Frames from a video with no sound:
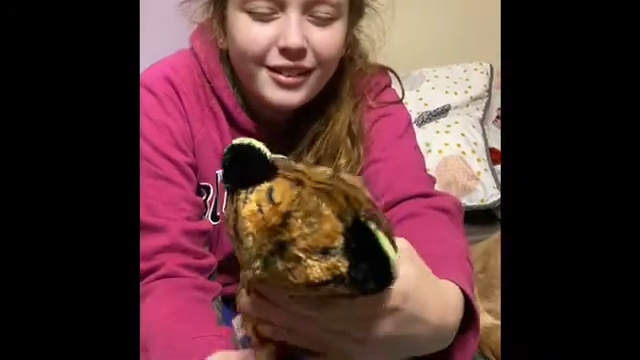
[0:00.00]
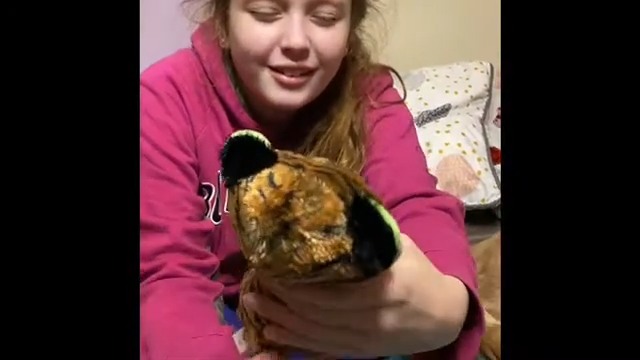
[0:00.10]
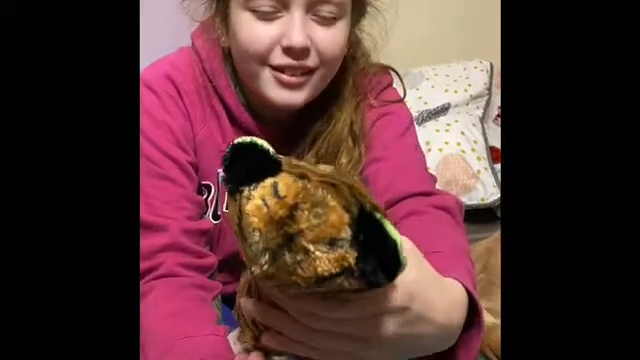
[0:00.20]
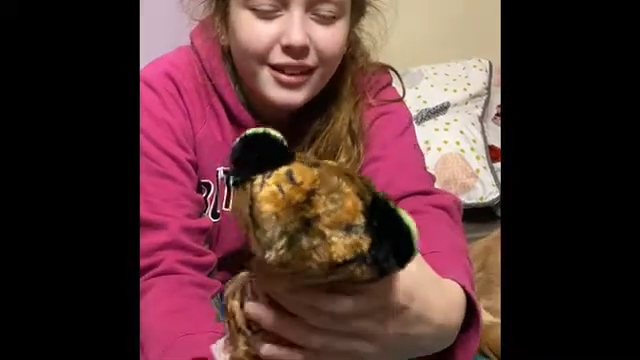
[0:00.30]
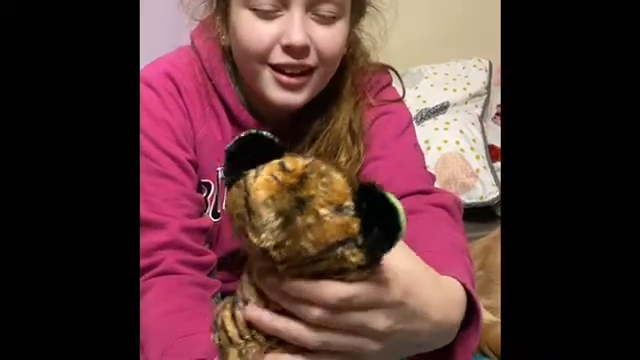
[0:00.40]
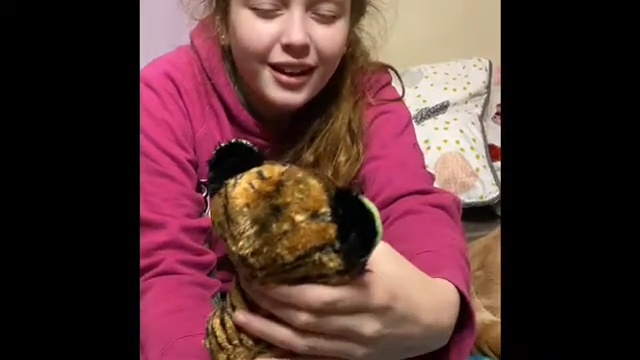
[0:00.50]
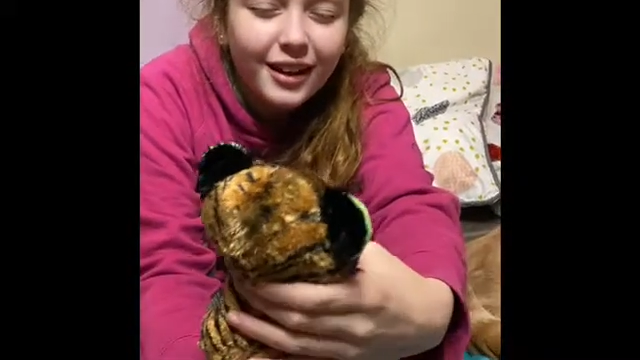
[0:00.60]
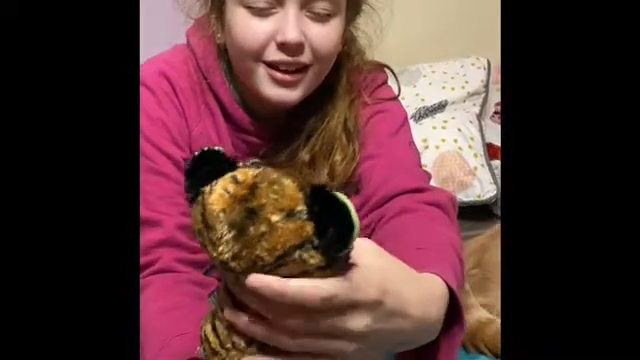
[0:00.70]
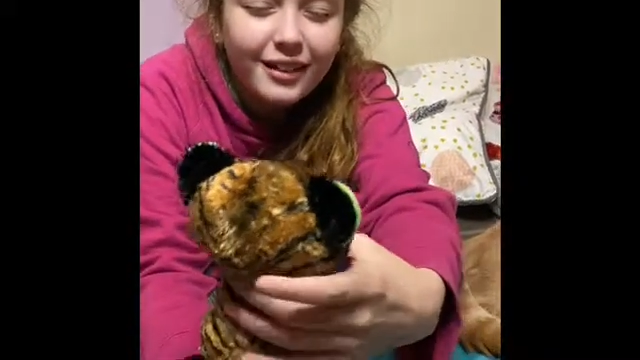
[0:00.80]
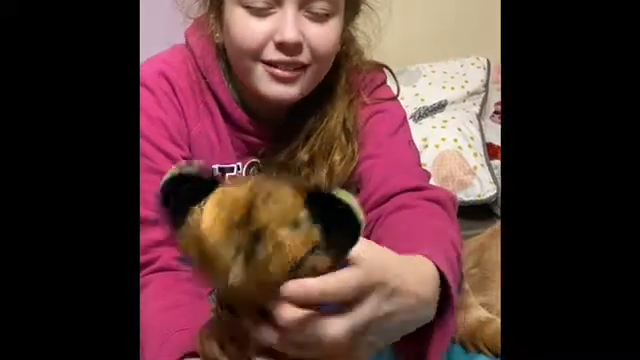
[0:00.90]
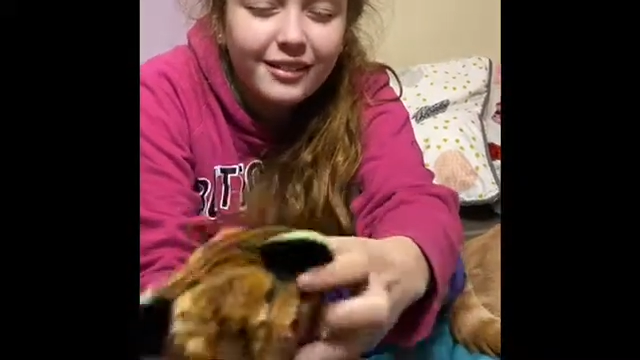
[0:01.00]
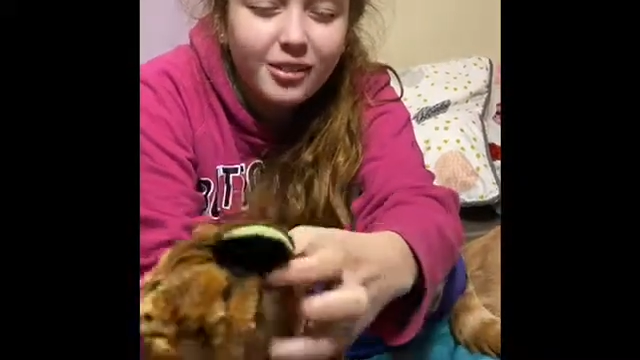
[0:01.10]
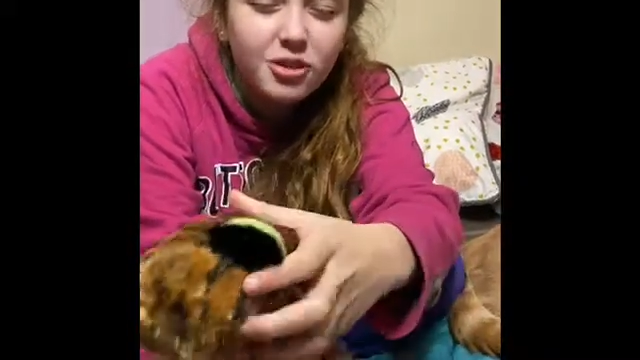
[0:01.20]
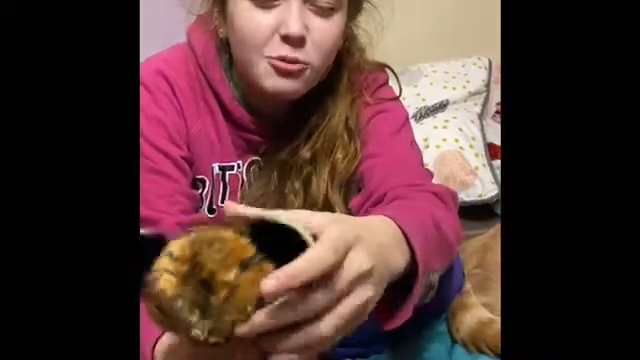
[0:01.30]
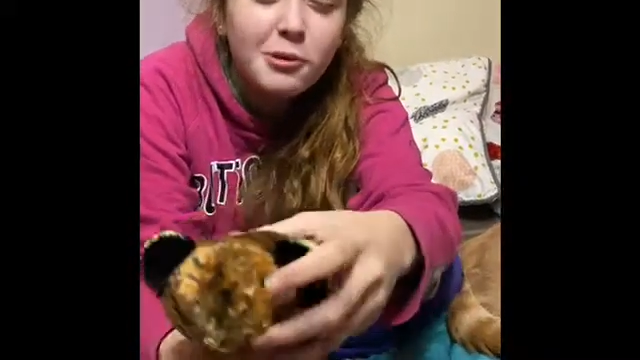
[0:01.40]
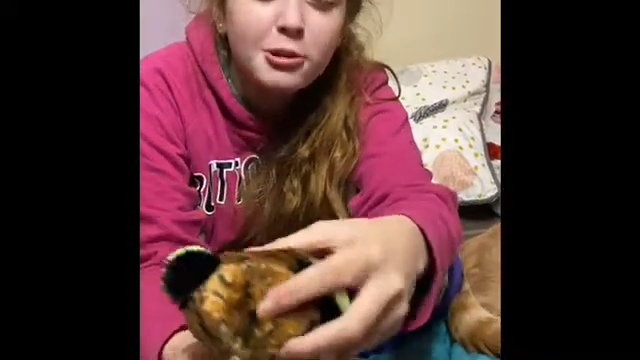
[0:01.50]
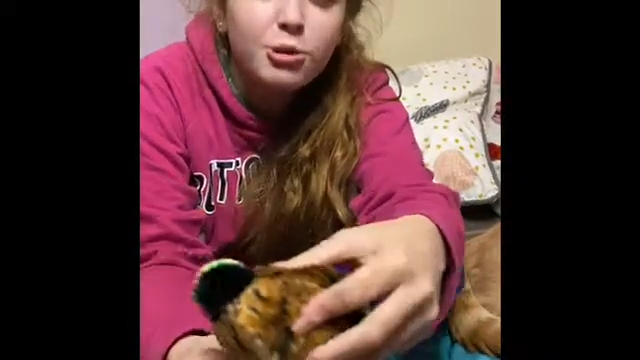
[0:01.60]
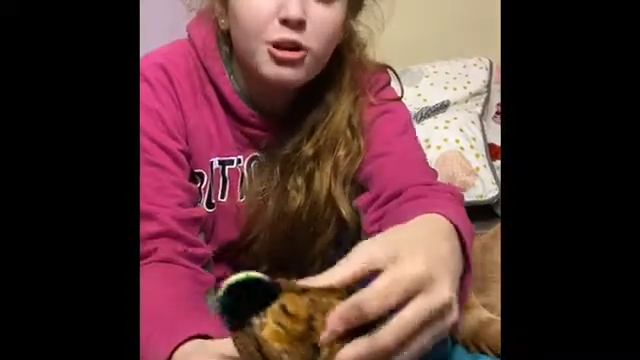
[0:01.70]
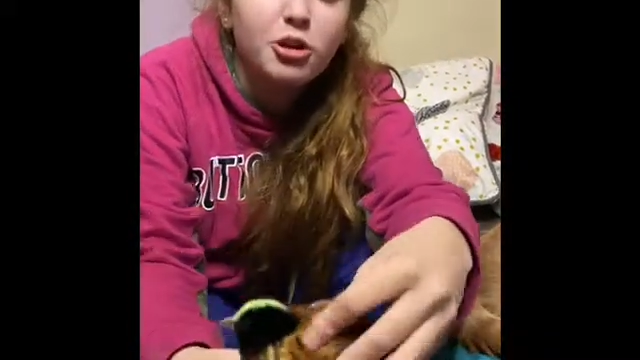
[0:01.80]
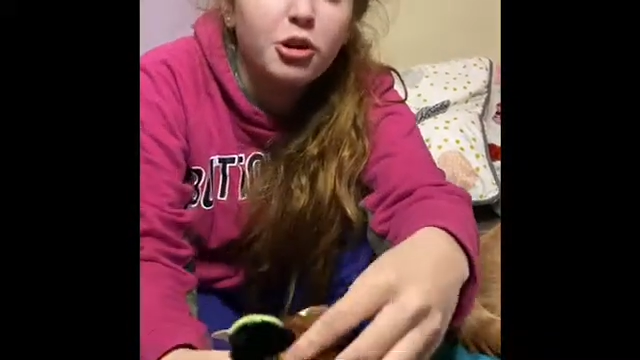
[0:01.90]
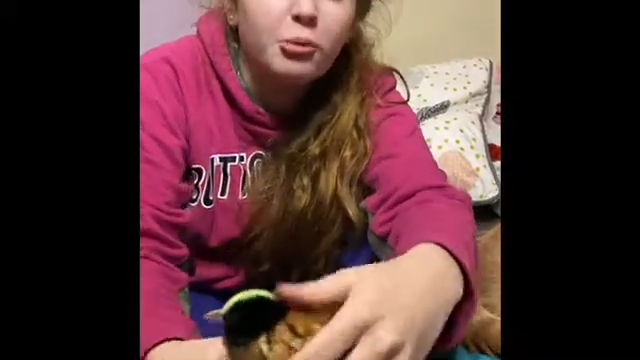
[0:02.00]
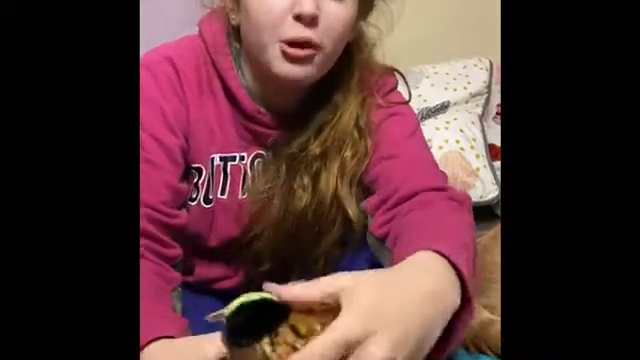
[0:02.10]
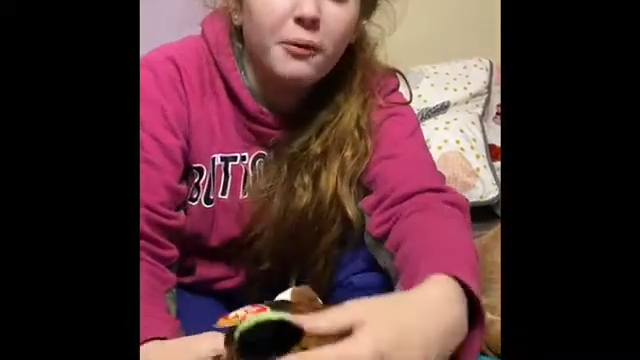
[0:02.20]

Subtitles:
Okay. So this one must be a new one